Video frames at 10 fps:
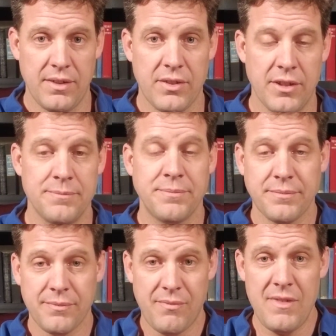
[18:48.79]
So
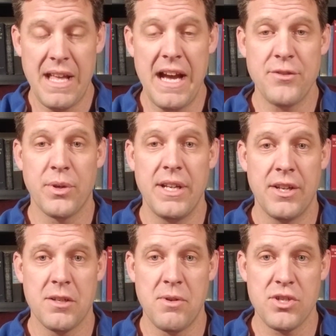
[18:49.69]
I was working on a
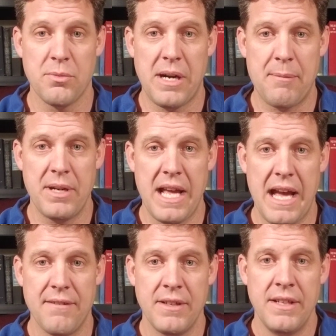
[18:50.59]
commercial property I
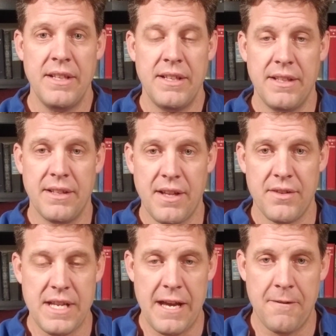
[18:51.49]
have in another
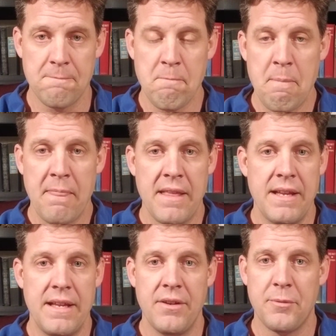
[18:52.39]
town.
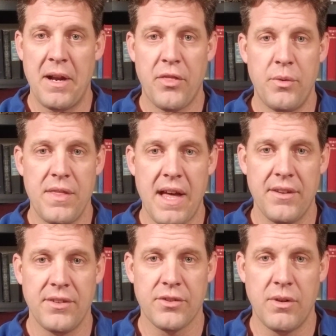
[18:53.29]
It was about
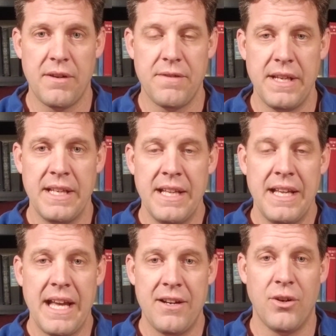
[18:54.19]
3,000 square feet.
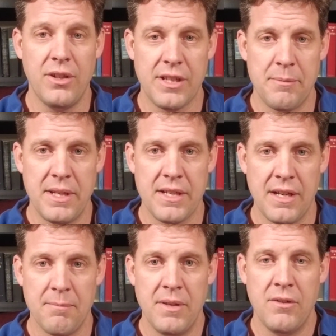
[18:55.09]
Had an oil company
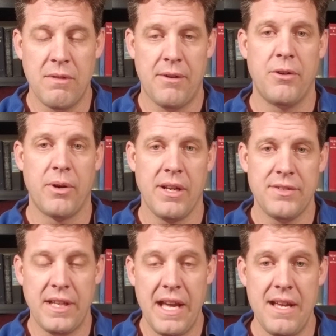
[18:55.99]
come while we were working. I
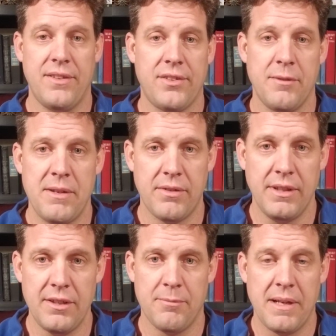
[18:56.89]
said, hey, is this going to be for
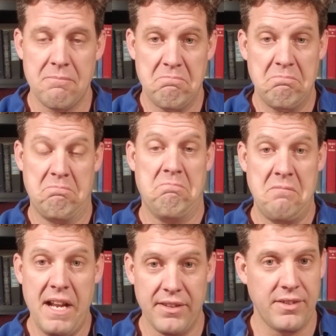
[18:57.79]
lease? I'm like,
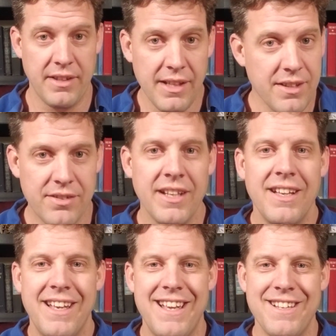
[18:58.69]
yes, it is.
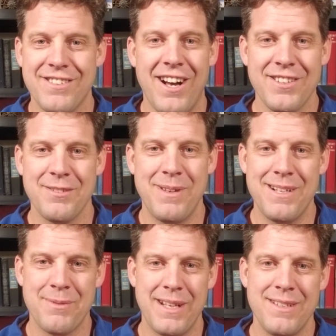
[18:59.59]
And it's awesome. We
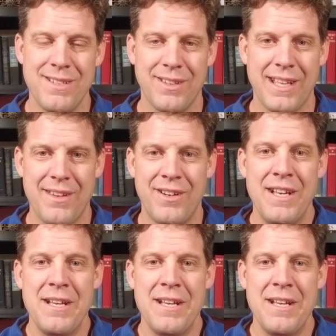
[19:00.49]
ended up getting a deal together.